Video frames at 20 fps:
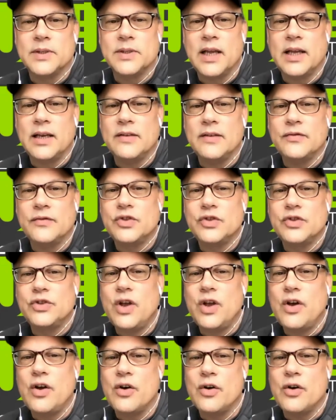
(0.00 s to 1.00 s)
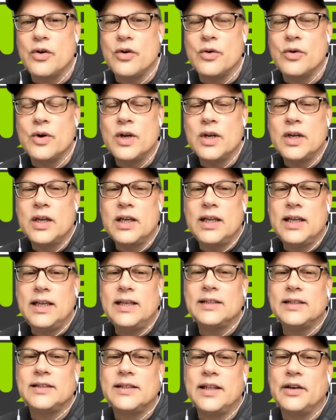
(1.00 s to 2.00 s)
And if so,
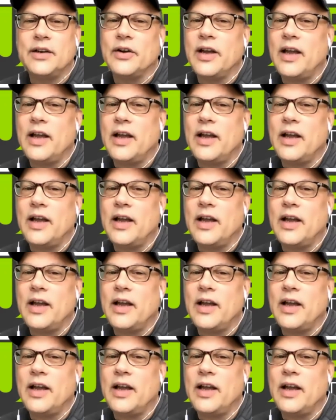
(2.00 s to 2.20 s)
is there